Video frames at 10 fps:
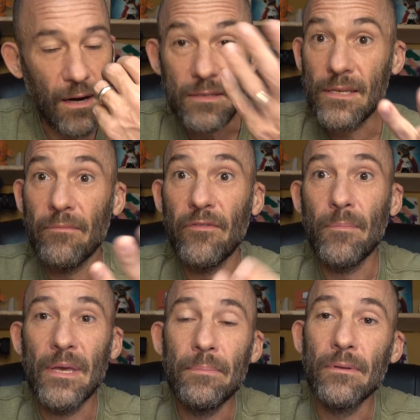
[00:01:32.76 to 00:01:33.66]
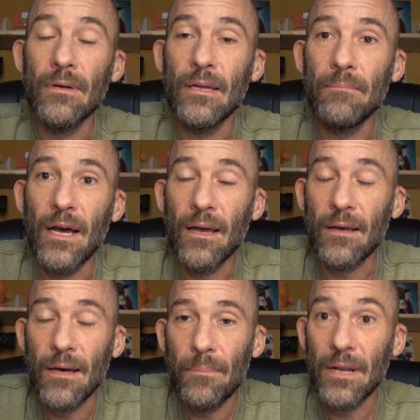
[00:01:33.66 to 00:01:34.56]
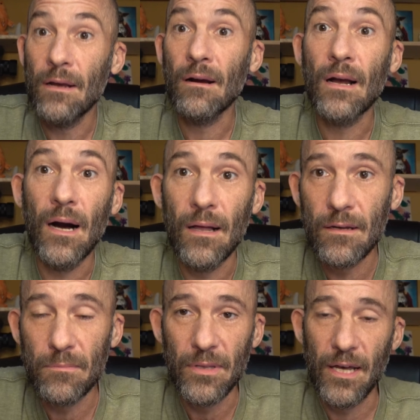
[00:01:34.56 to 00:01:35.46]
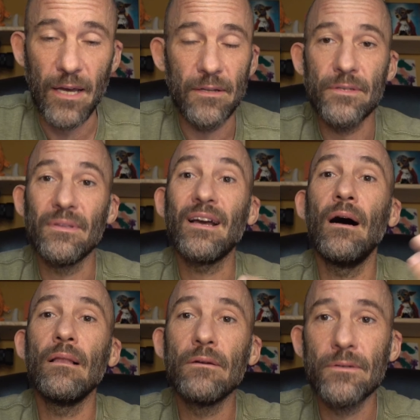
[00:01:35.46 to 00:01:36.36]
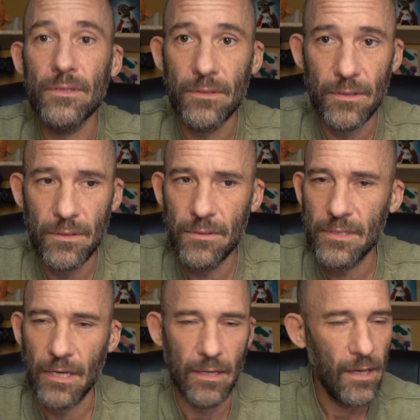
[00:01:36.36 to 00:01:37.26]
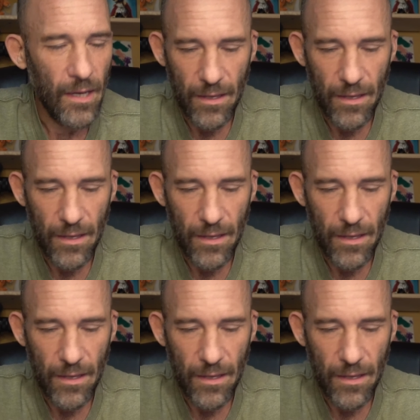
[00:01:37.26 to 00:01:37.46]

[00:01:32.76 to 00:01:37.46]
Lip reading: Some of the people in my company are colorblind, and so the colors you're using,